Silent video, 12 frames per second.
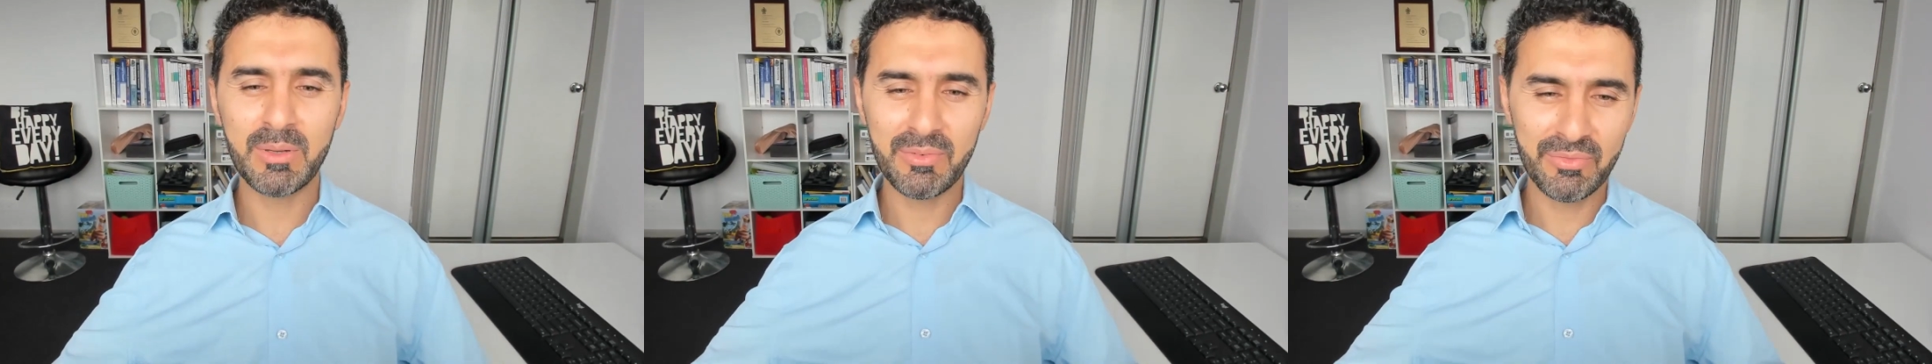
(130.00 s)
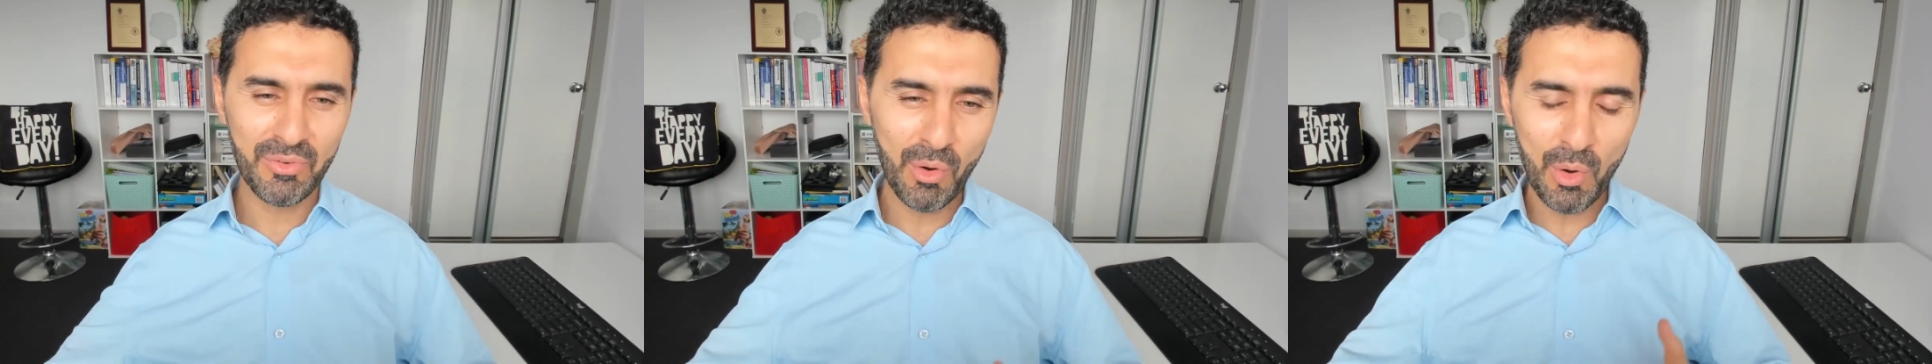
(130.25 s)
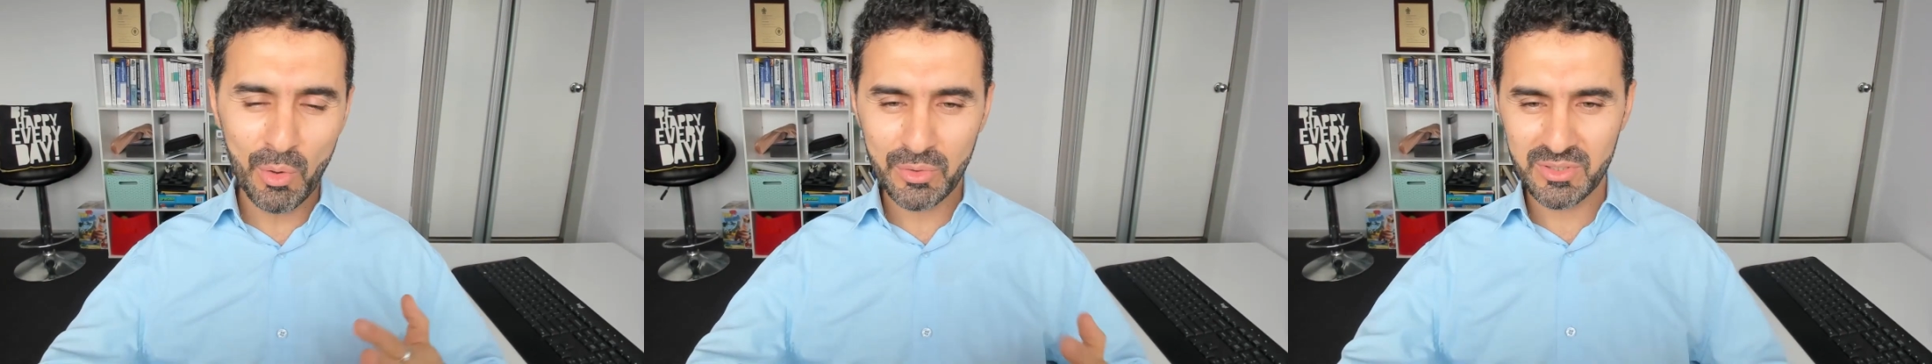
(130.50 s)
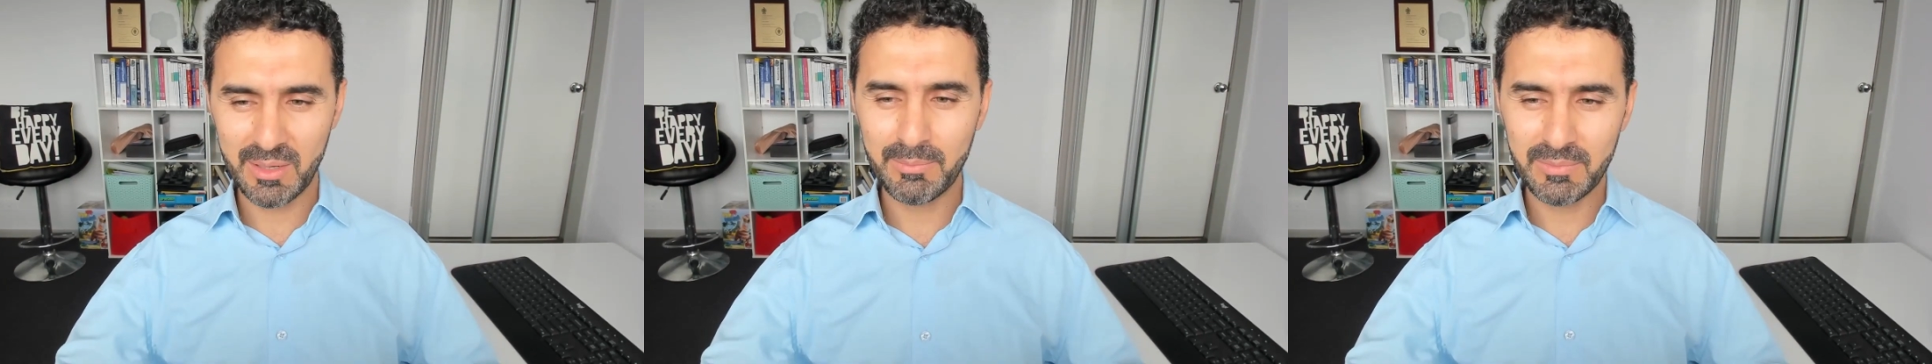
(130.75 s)
before
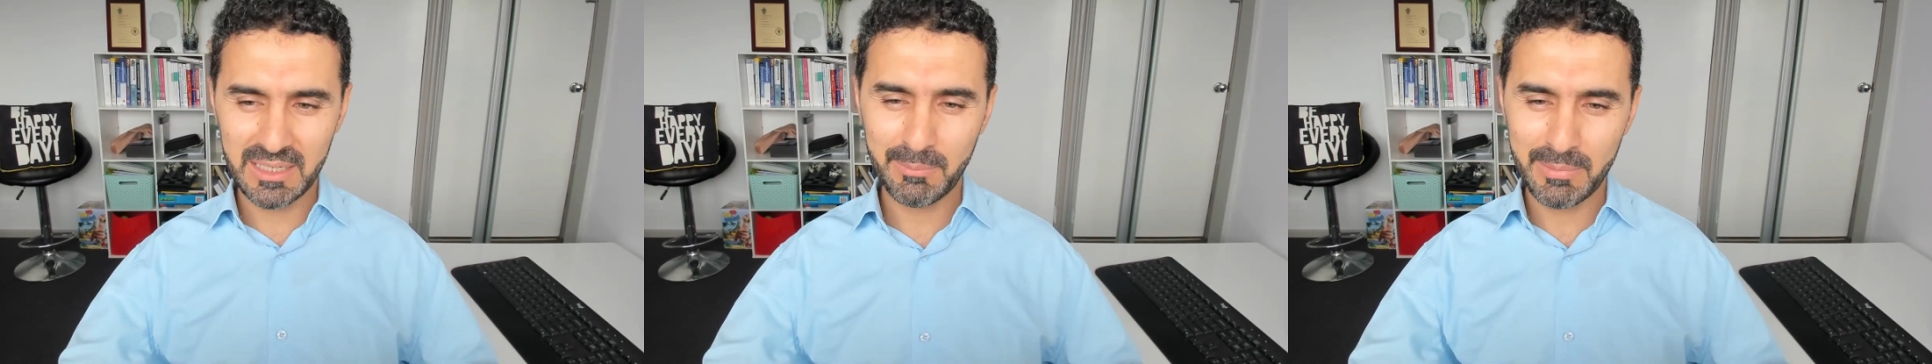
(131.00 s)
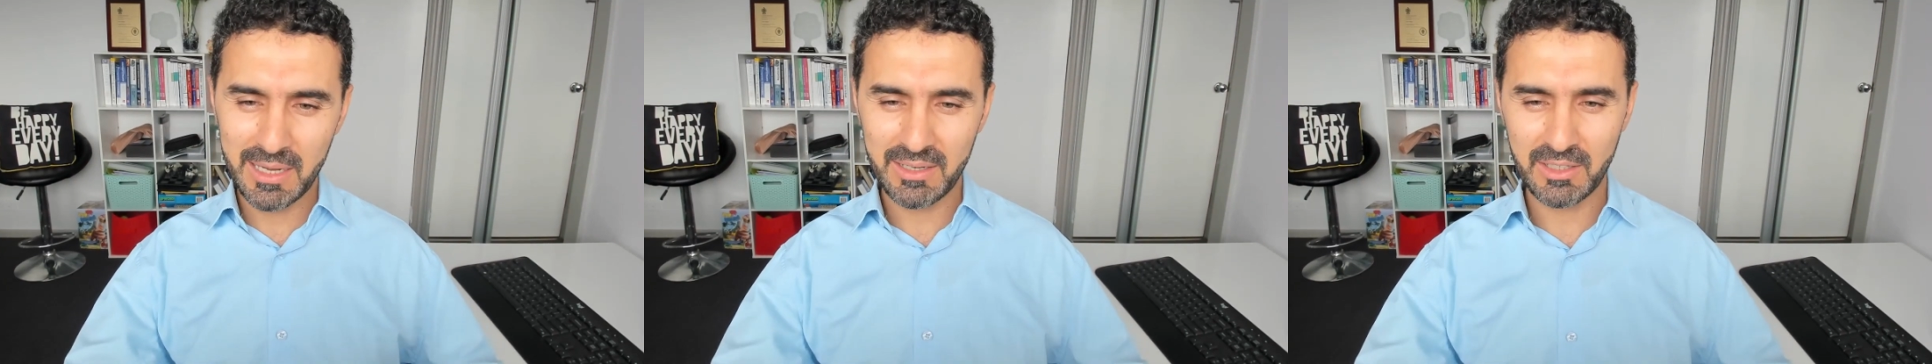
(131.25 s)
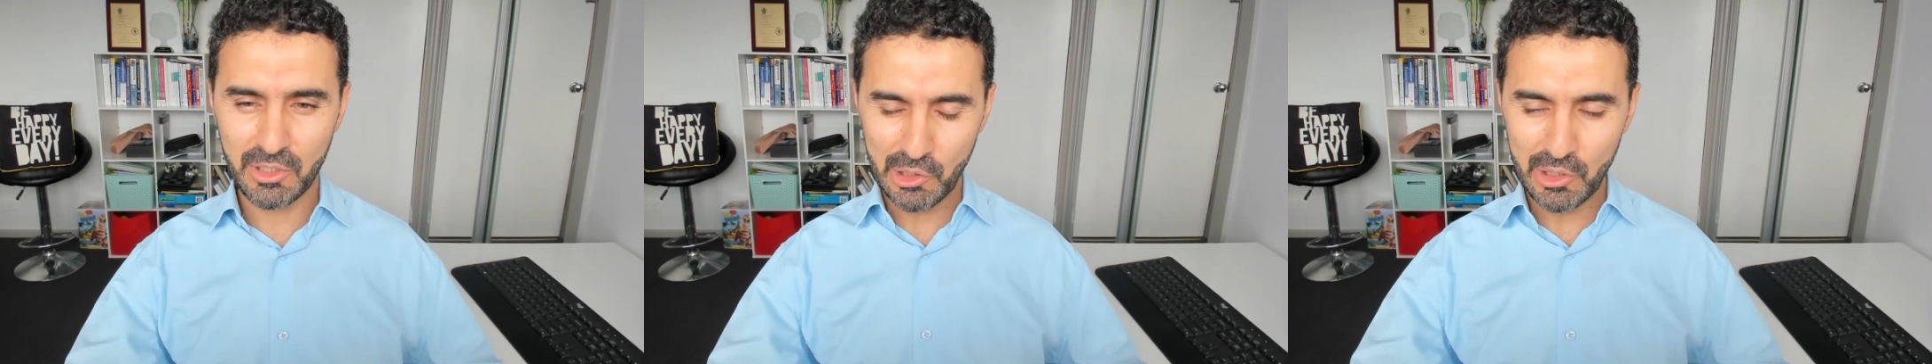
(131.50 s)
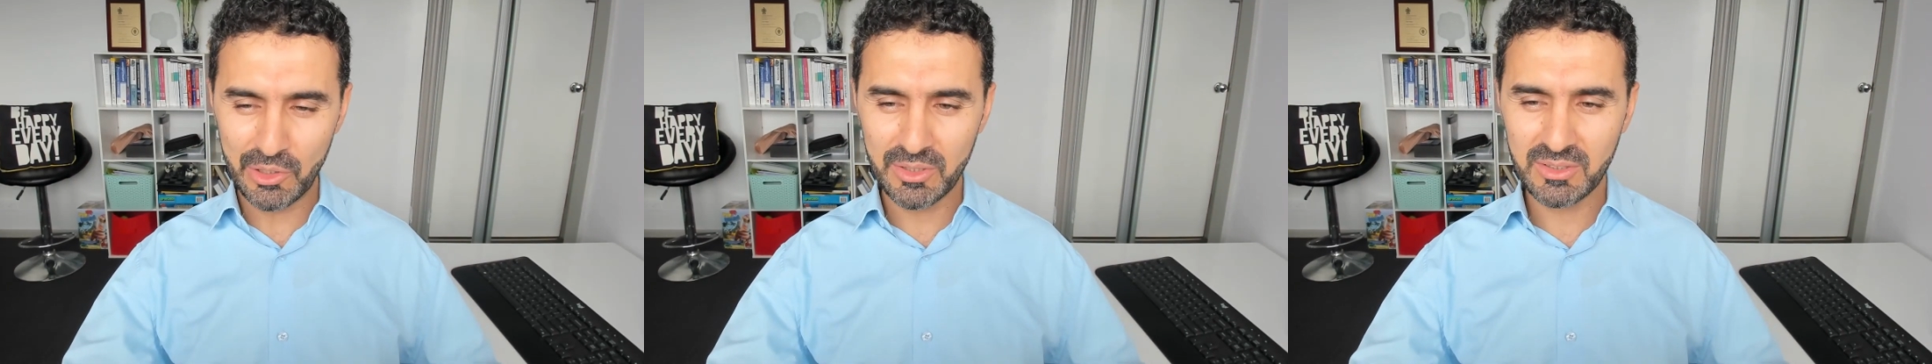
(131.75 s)
something bad
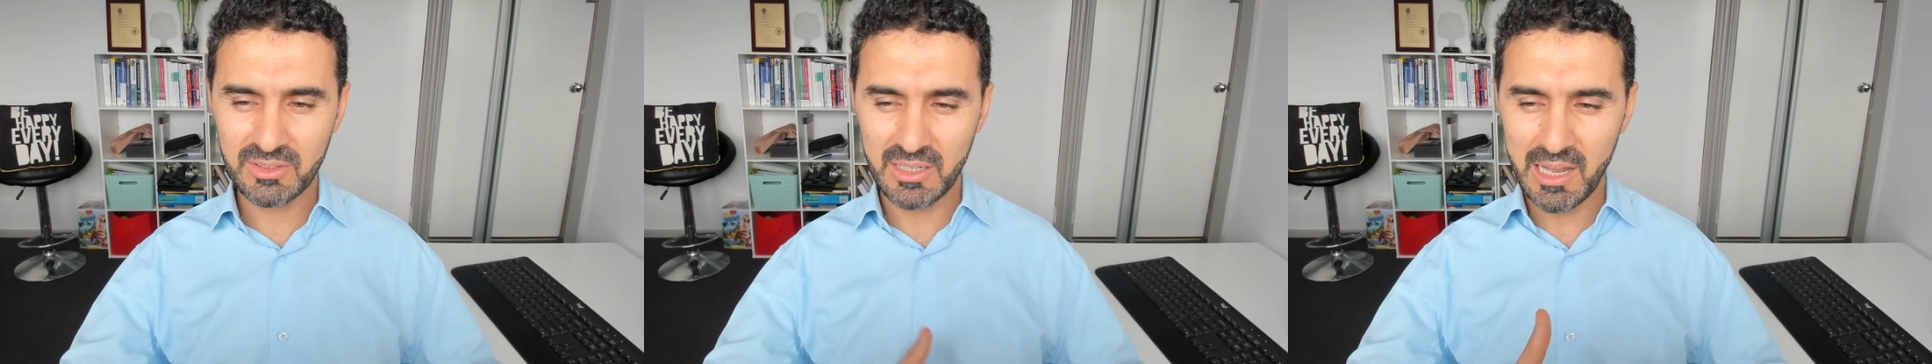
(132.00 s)
occurs,